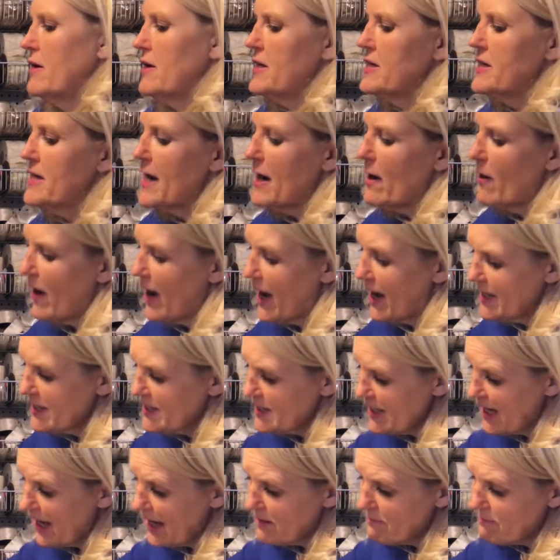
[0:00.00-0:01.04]
Now
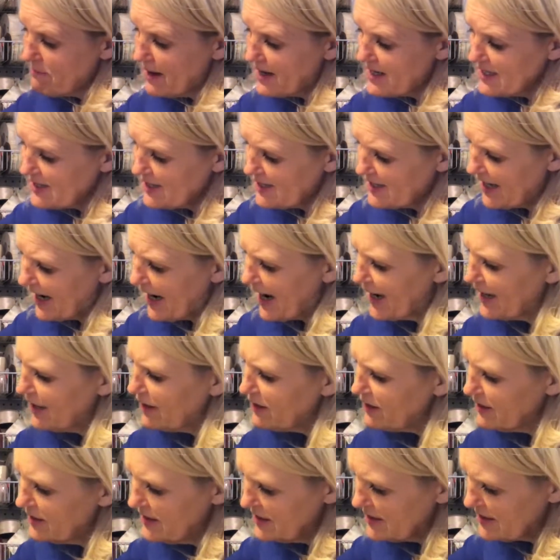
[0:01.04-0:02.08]
my
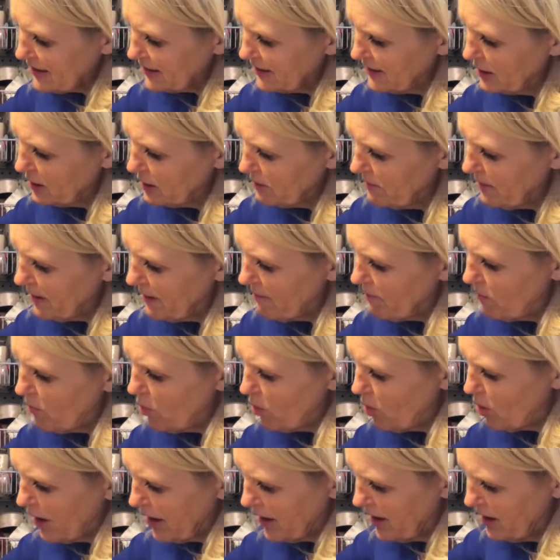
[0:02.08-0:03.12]
style is a little bit
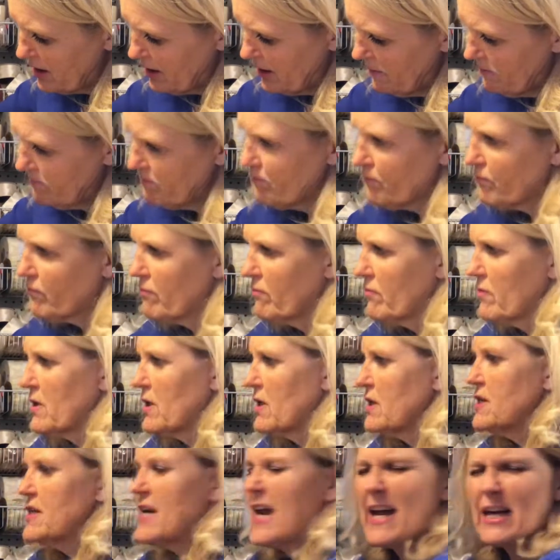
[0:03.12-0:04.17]
more
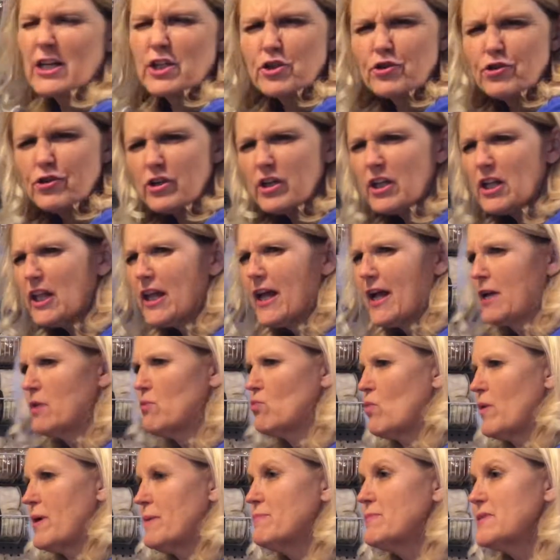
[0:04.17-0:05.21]
natural
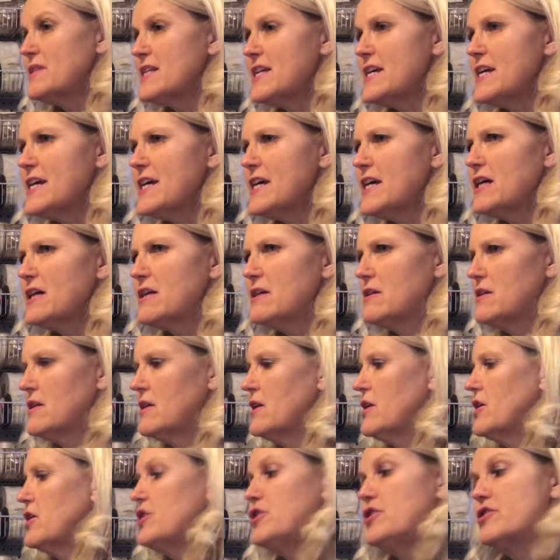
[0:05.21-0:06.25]
and whimsy.
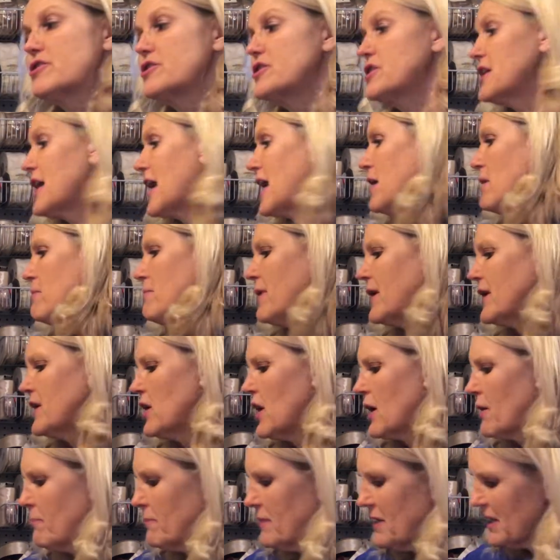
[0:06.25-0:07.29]
Your style might
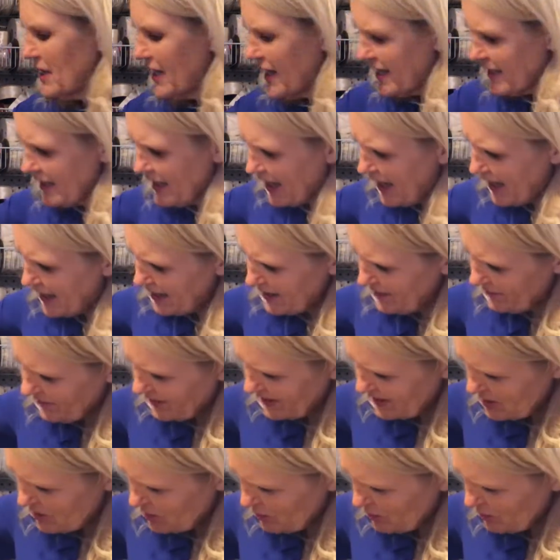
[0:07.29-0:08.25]
not be like that, and that's